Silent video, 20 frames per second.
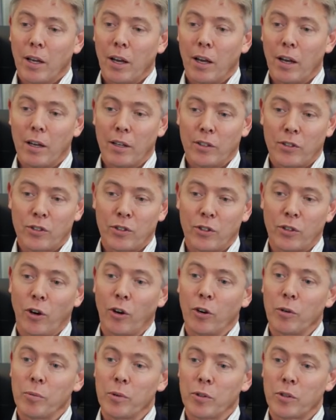uh,
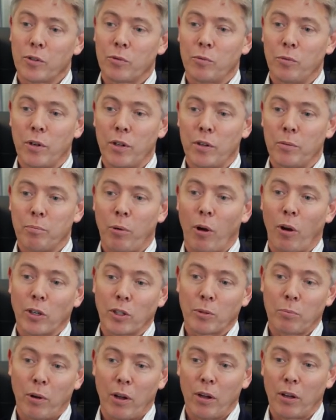synonymous with
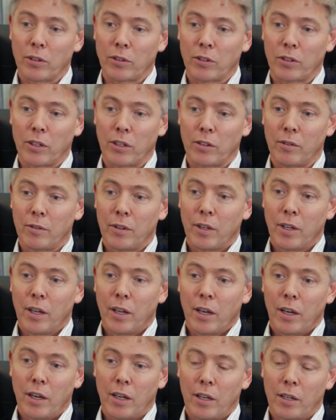polished plaster
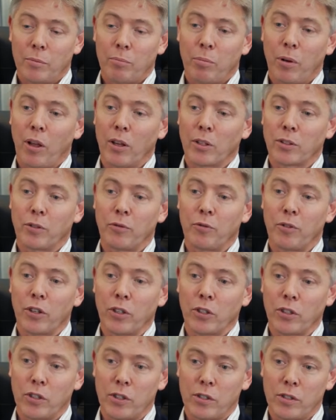and plaster
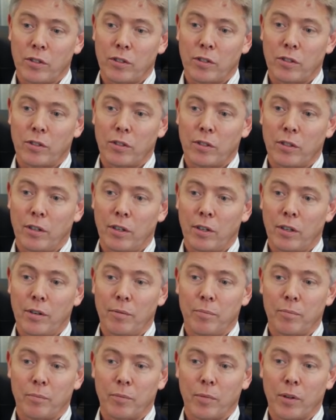finishes
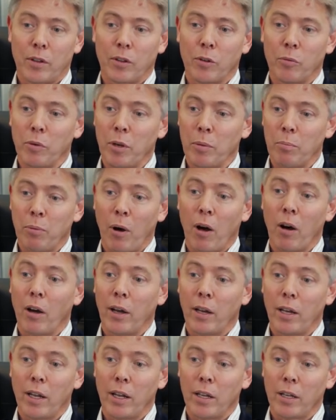um, that we
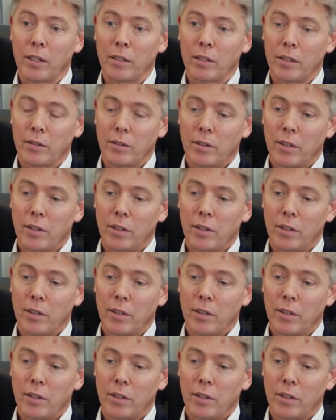pioneered